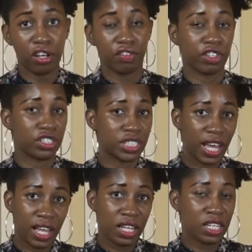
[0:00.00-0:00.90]
for your
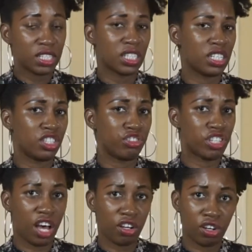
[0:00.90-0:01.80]
salads and your
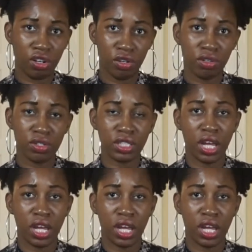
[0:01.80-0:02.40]
tacos